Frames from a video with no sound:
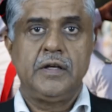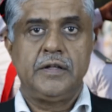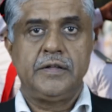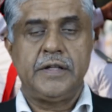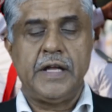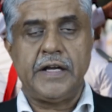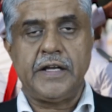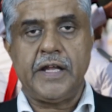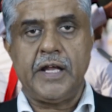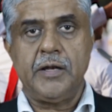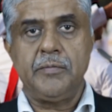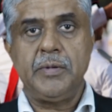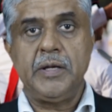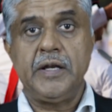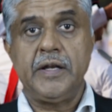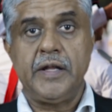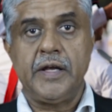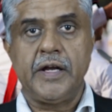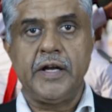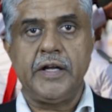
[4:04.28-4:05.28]
That can
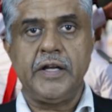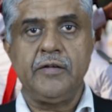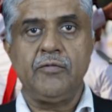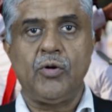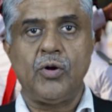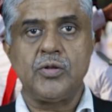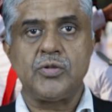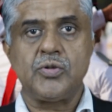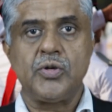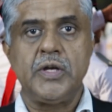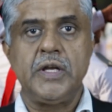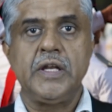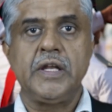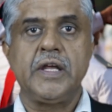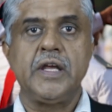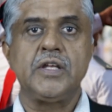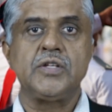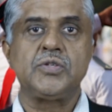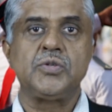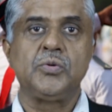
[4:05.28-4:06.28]
be negative also in
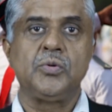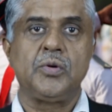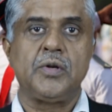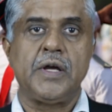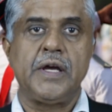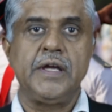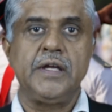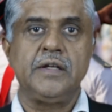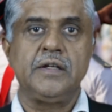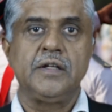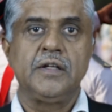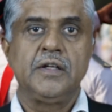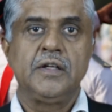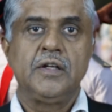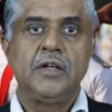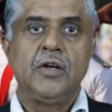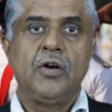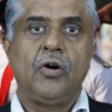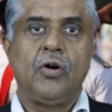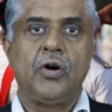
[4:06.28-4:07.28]
case you write
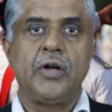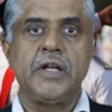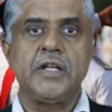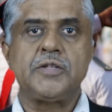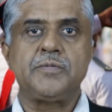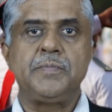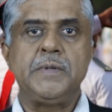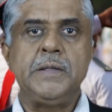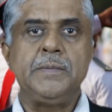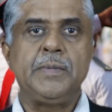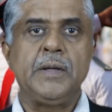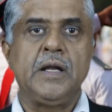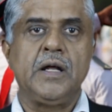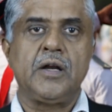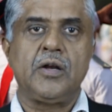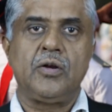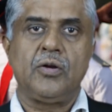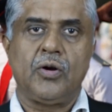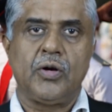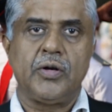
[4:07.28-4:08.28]
honest people
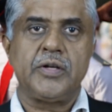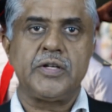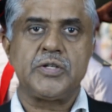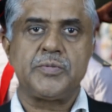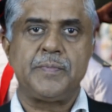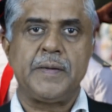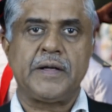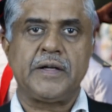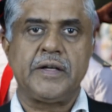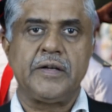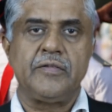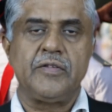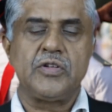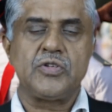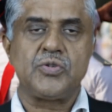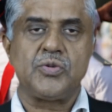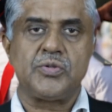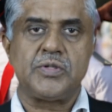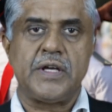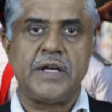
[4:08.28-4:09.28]
are not respected in
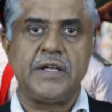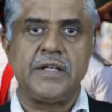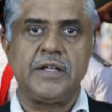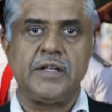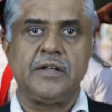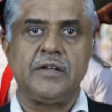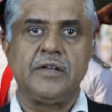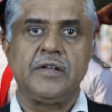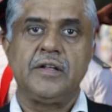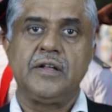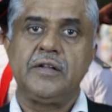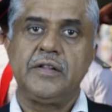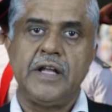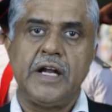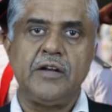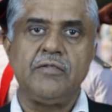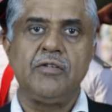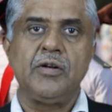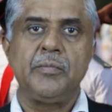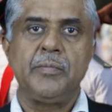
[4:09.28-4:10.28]
society.
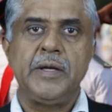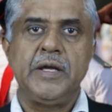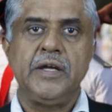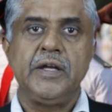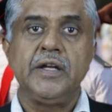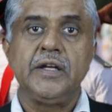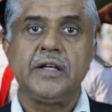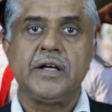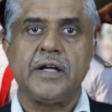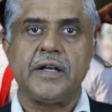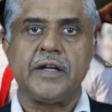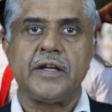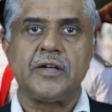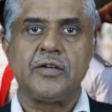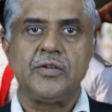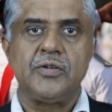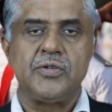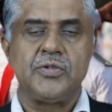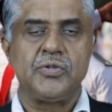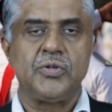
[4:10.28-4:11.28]
That will be
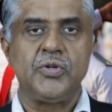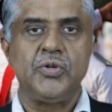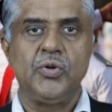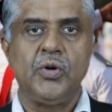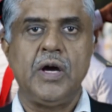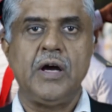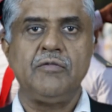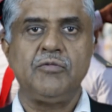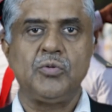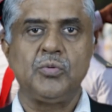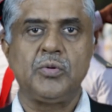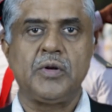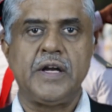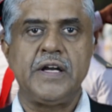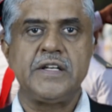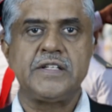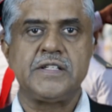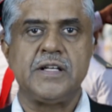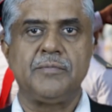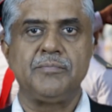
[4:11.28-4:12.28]
incorrect. So you have to
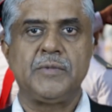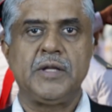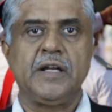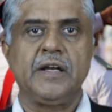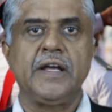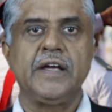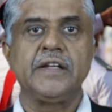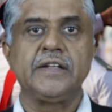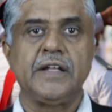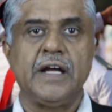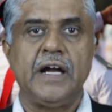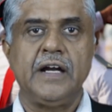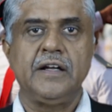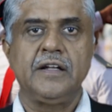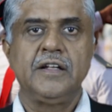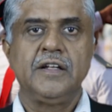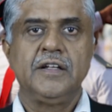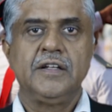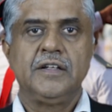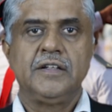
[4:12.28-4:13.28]
write something like
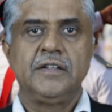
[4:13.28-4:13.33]
that